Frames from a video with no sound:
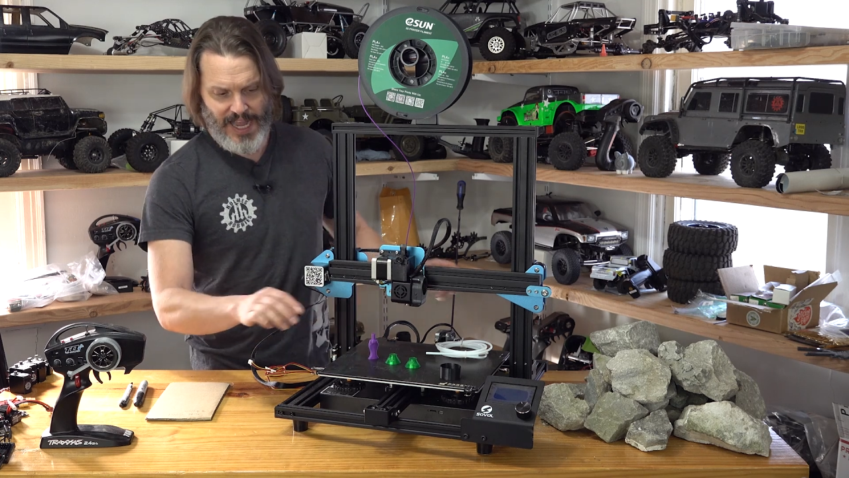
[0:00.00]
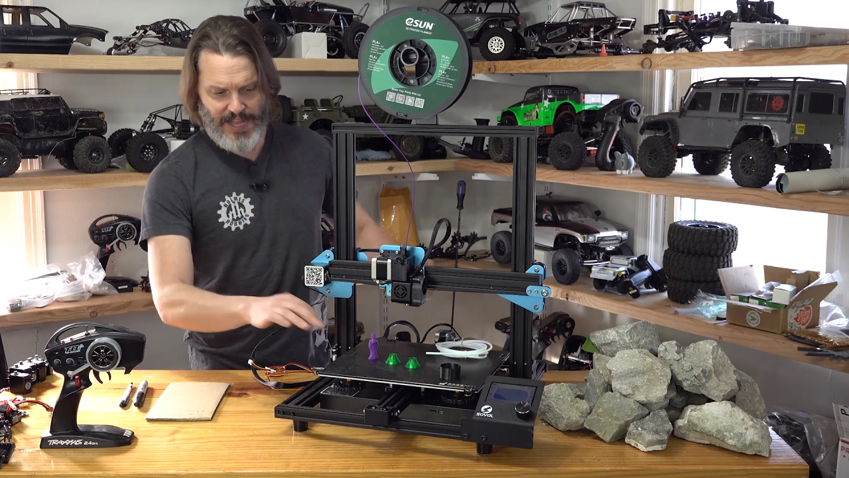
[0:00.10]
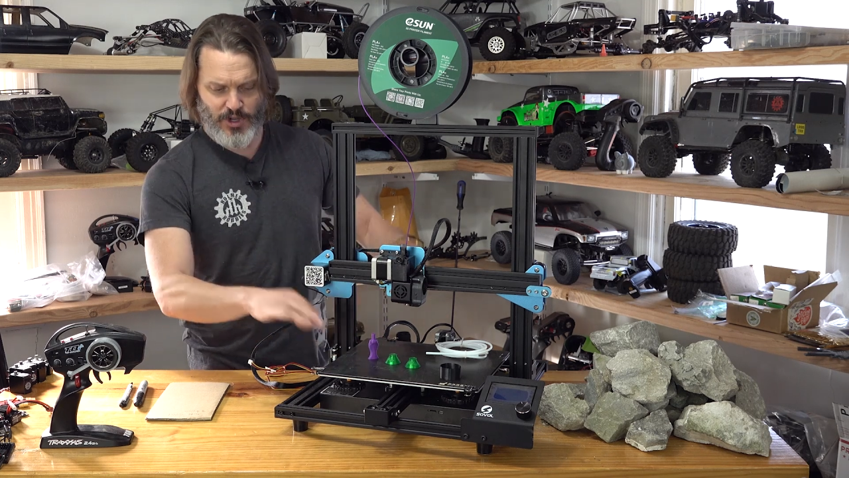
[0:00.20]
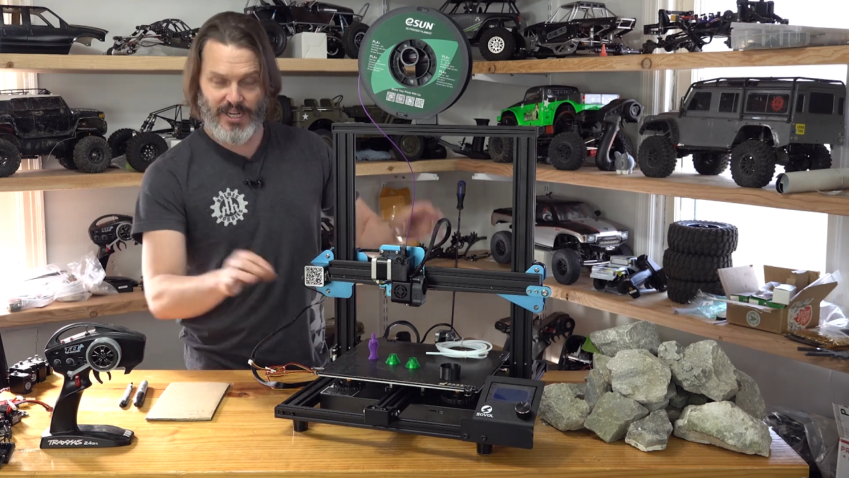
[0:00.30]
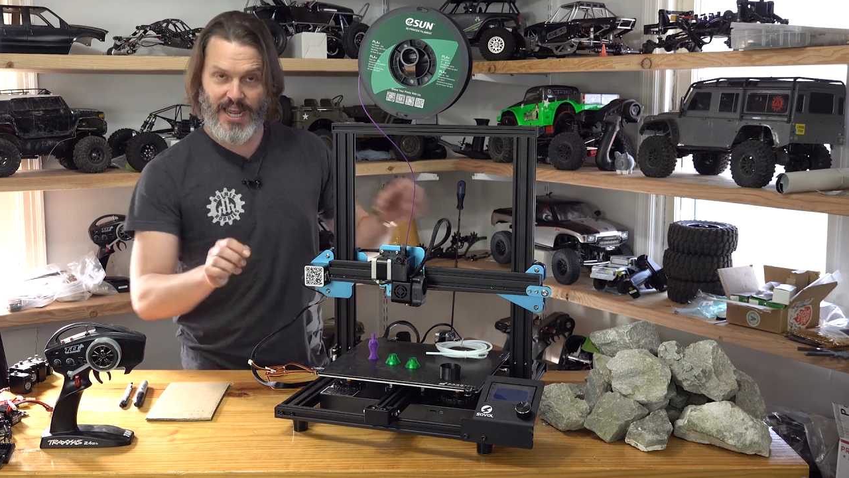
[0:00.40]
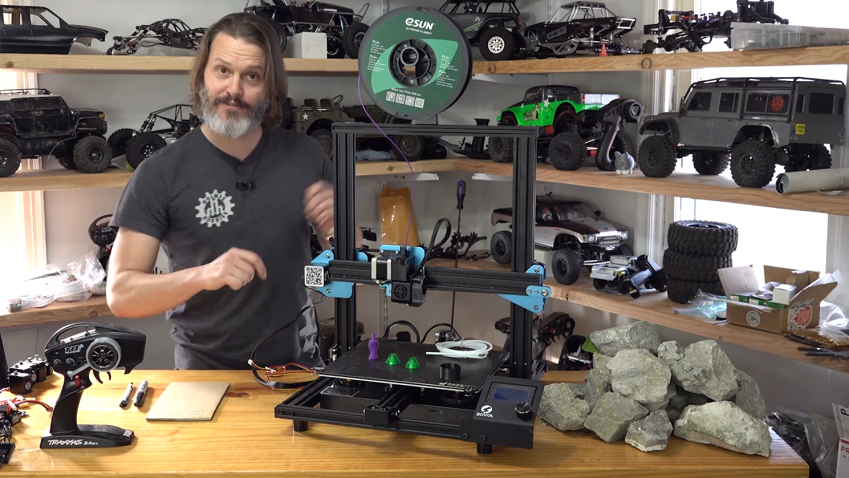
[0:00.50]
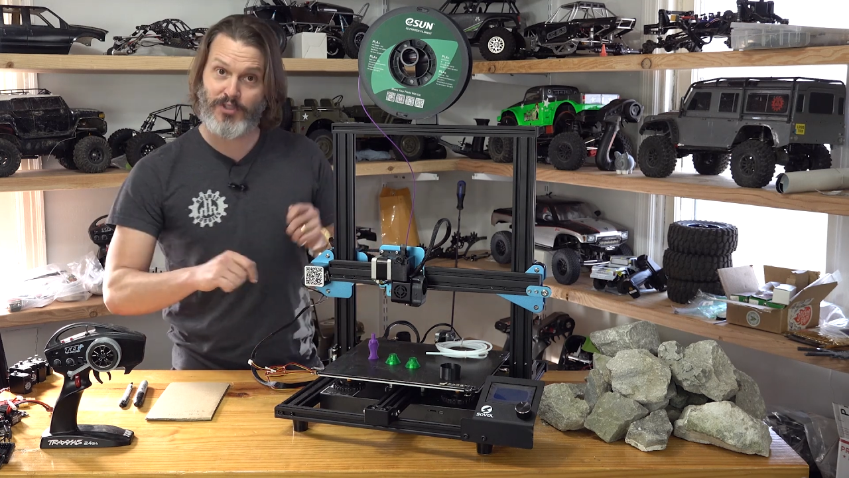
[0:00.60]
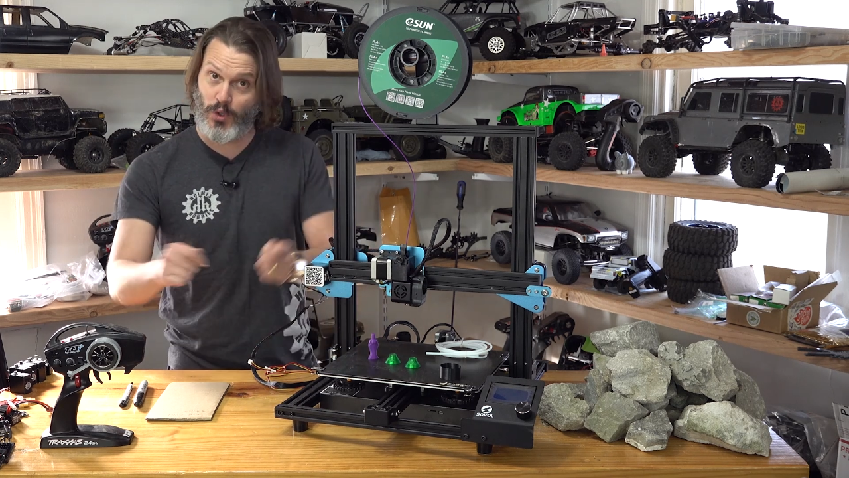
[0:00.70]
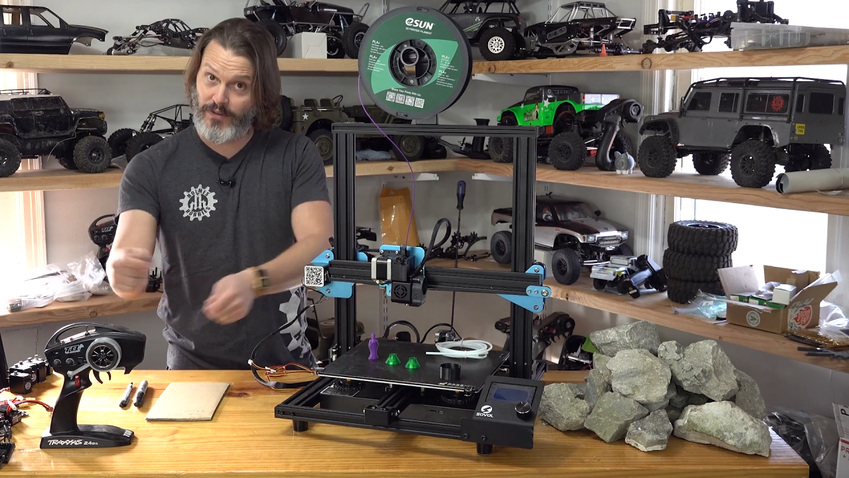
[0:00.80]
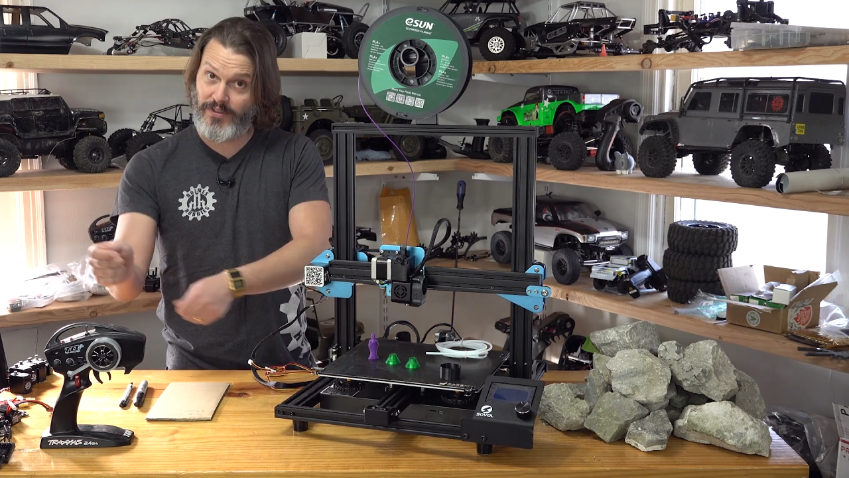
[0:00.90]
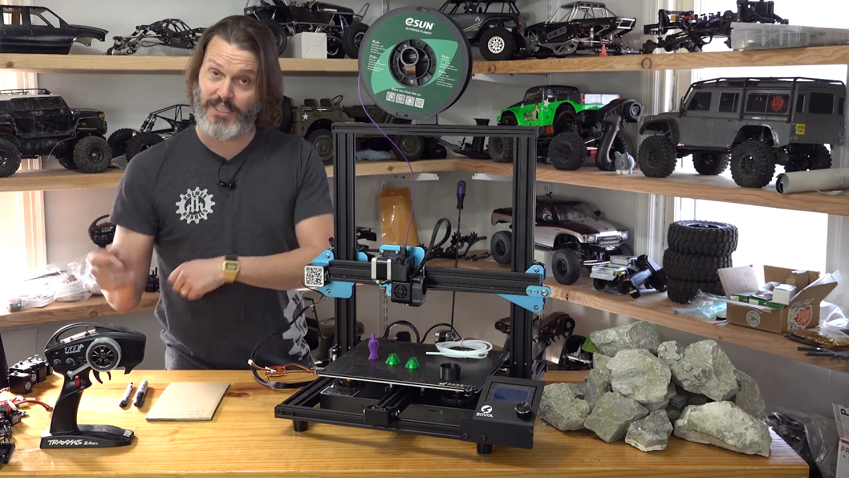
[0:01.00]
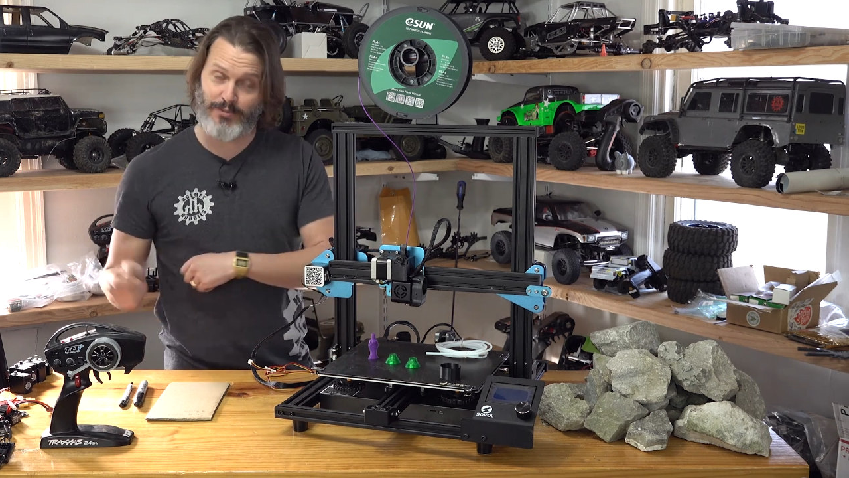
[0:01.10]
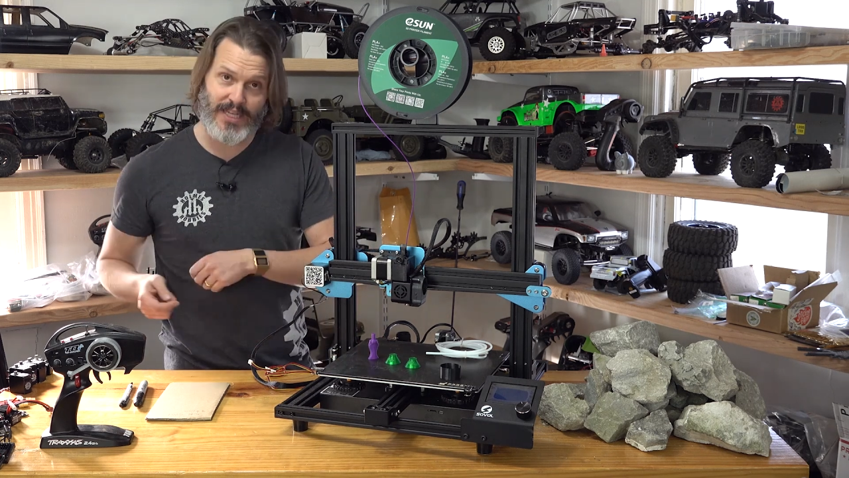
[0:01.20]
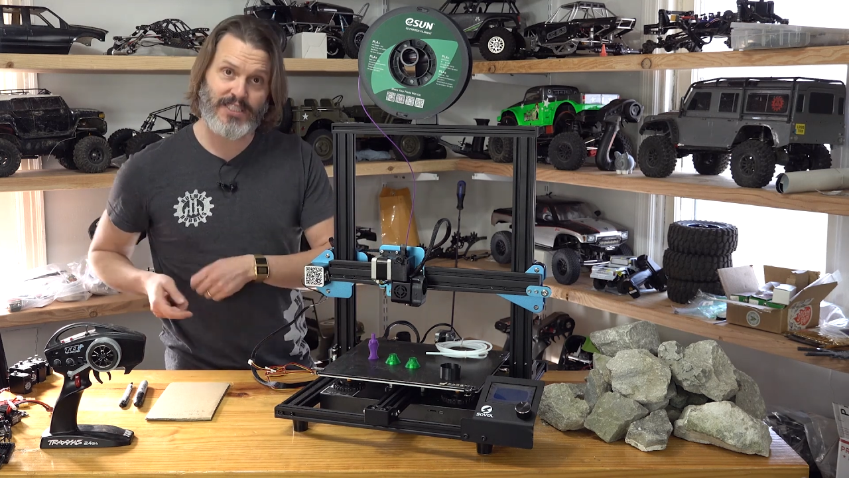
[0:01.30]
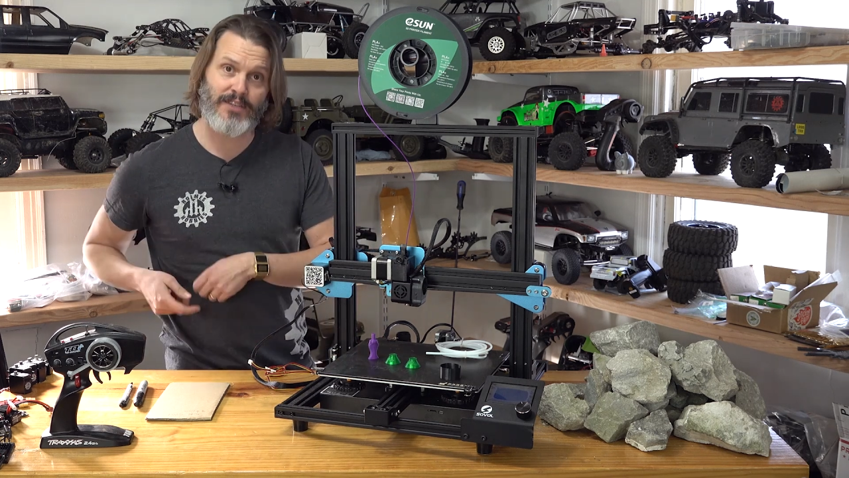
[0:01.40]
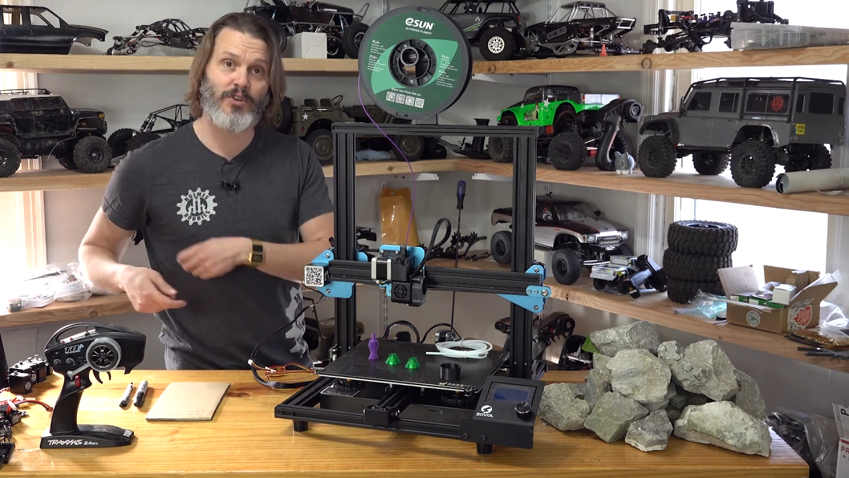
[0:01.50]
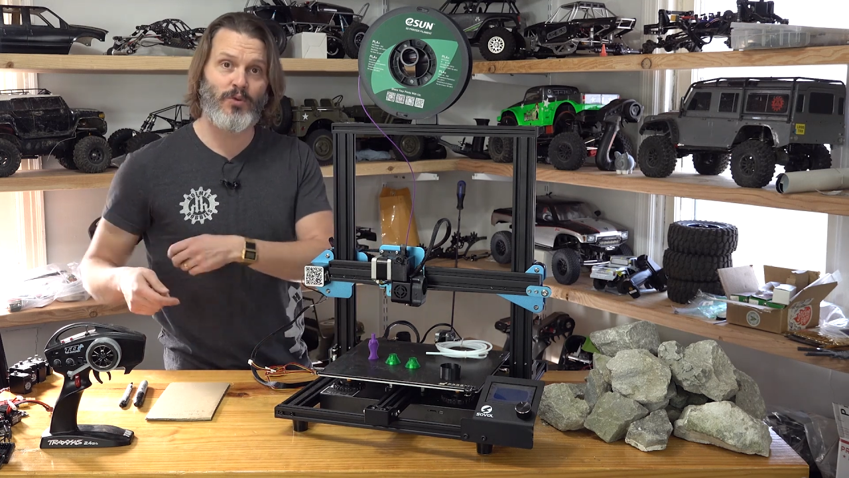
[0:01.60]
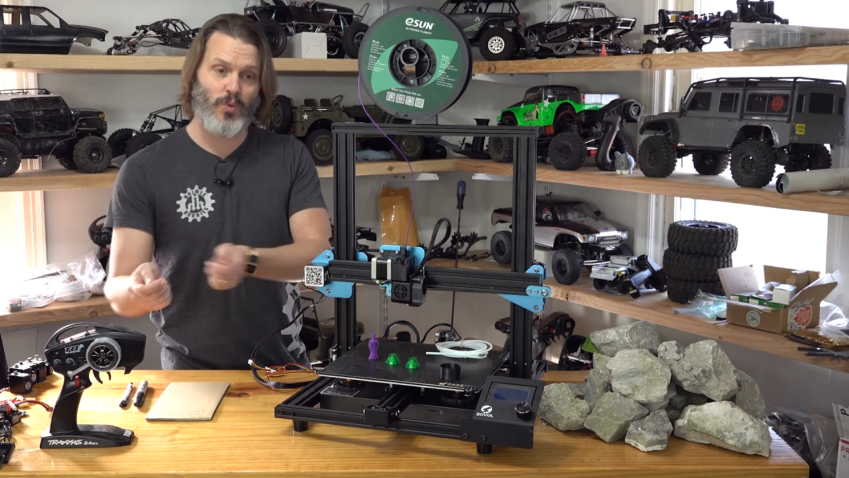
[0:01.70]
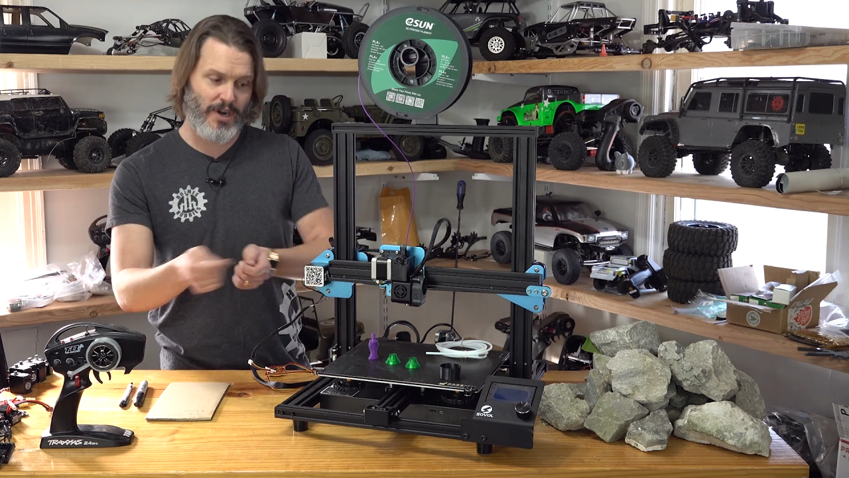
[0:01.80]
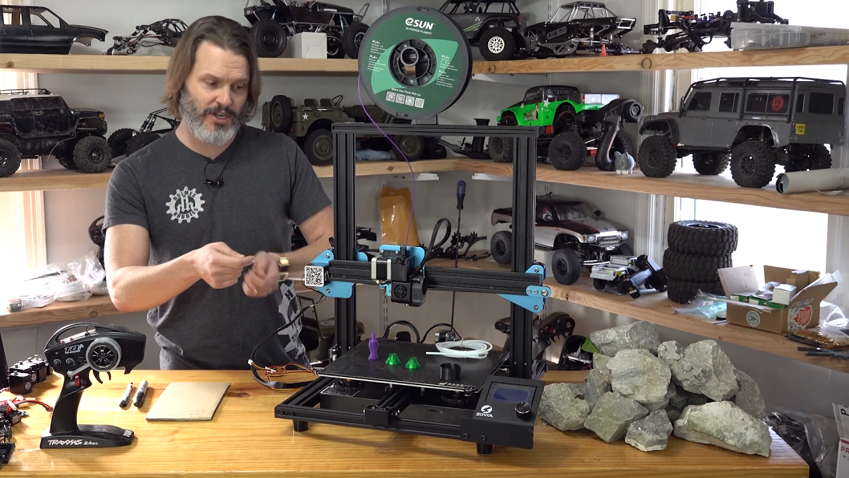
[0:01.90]
and you can have 2 of these beds if you
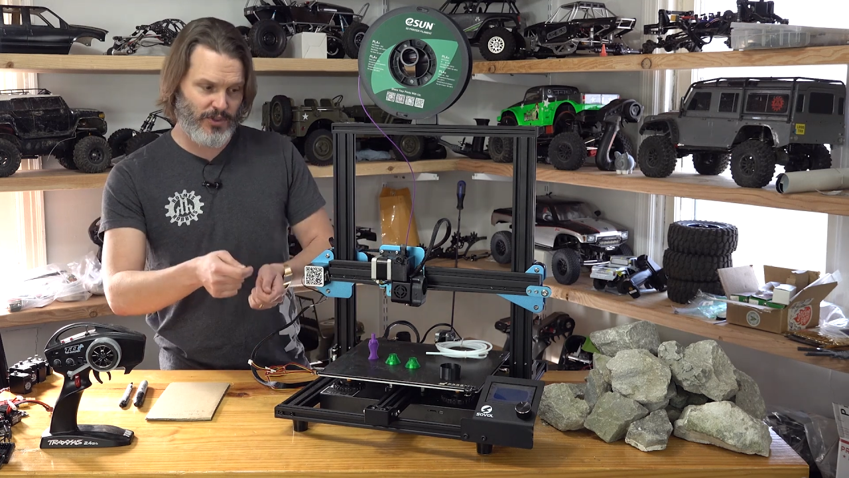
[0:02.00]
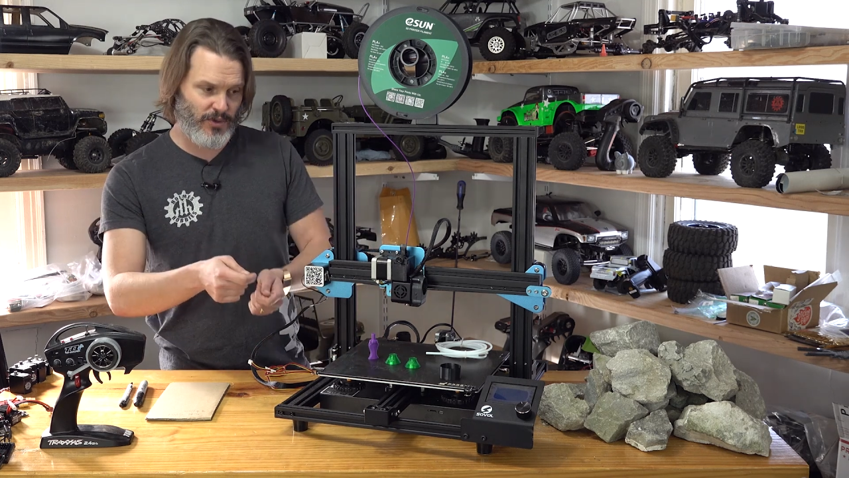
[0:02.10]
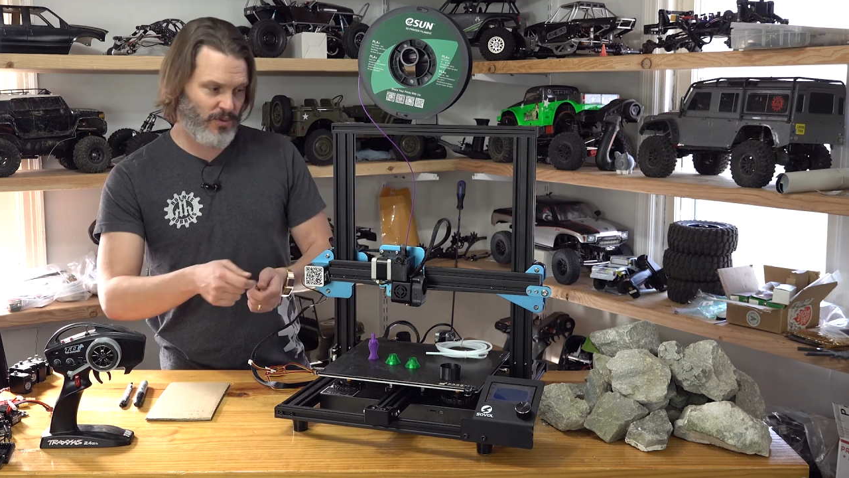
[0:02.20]
want to do,